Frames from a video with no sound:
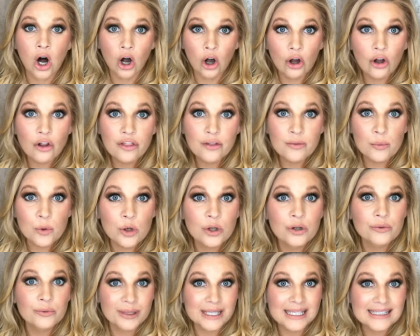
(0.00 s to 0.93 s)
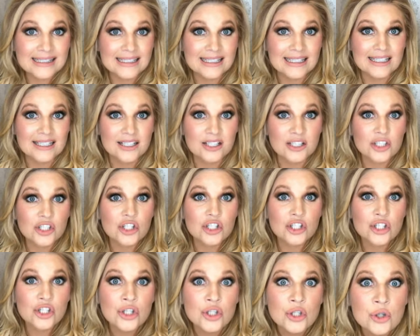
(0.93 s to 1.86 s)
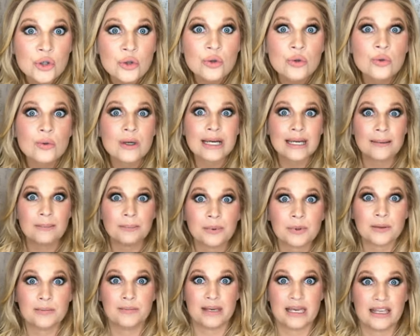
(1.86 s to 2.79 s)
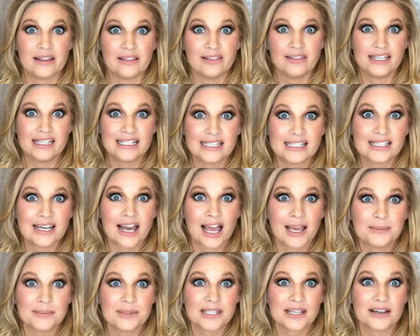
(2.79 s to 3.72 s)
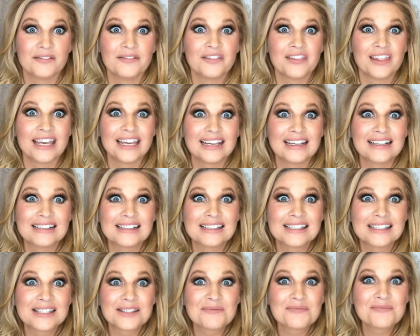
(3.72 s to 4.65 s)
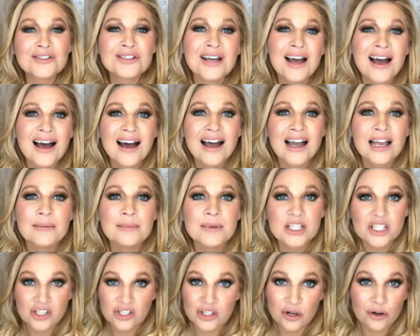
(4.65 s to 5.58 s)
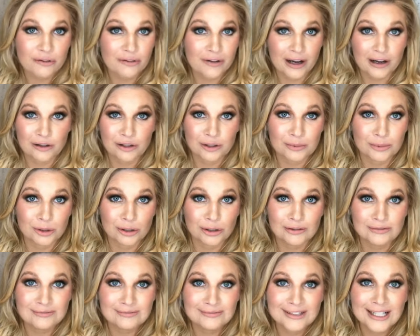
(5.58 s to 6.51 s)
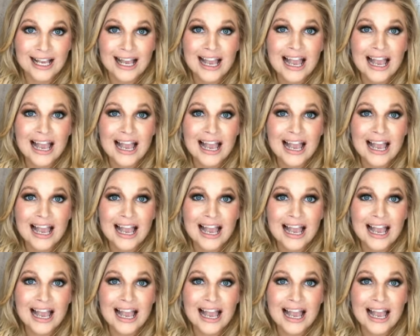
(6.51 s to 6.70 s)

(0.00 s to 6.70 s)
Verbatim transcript: All the more reason to implement these types of things. Your time is so valuable